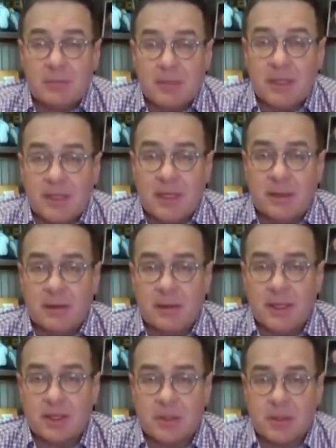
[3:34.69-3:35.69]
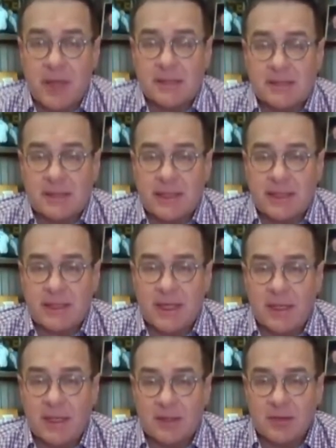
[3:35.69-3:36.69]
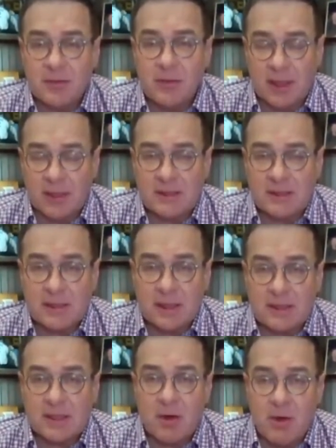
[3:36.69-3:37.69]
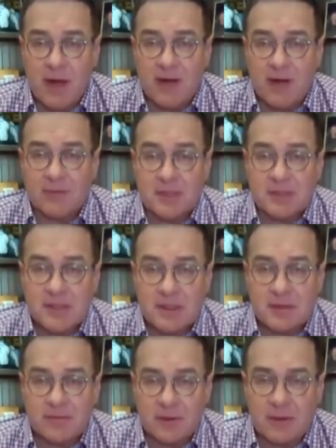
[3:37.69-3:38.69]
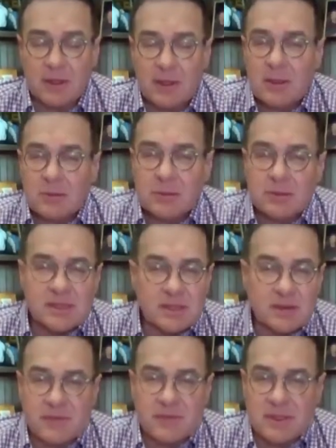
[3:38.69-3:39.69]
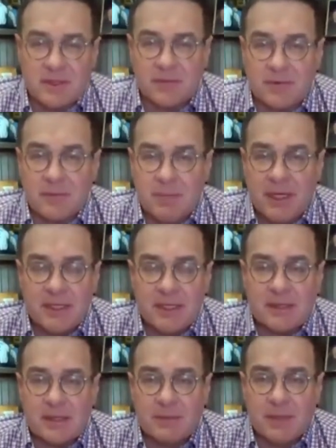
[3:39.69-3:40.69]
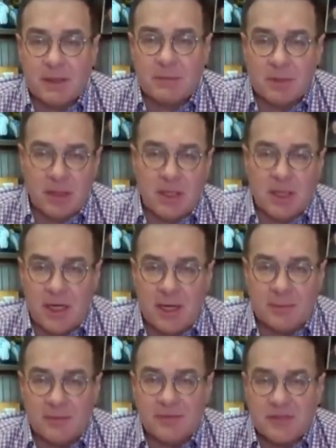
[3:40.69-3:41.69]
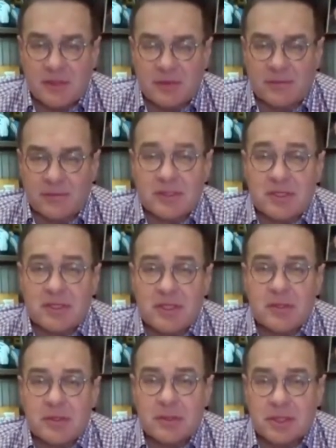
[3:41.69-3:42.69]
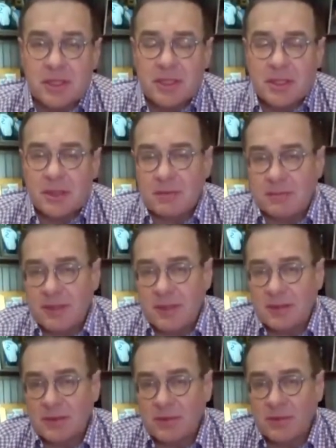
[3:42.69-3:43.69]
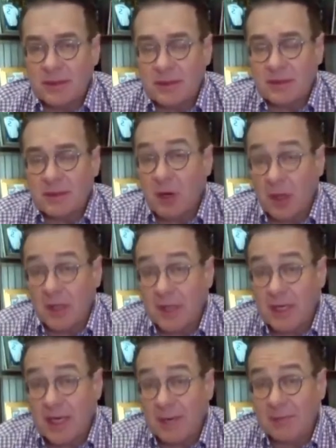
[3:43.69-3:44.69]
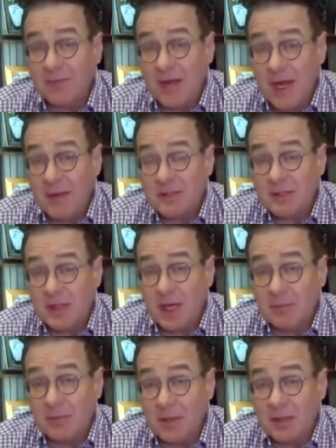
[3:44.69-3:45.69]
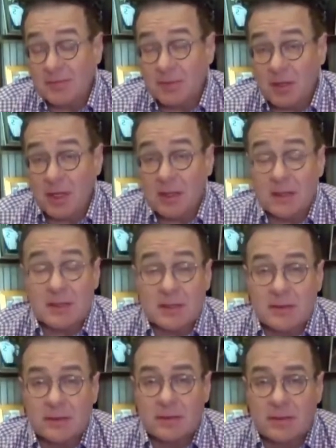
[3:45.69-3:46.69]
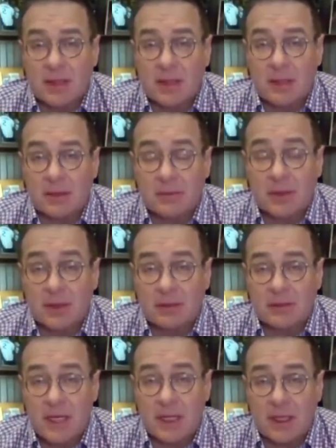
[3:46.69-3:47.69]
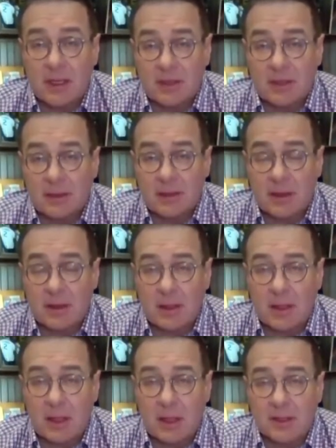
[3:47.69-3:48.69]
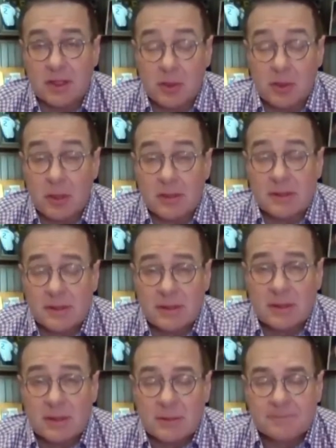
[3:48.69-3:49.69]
But now they translate that into, well, let's go after silver. Well, silver's a different beast. I mean, the market cap of silver is huge compared to what the market cap of GameStop was prior to, you know, taking on the shorts.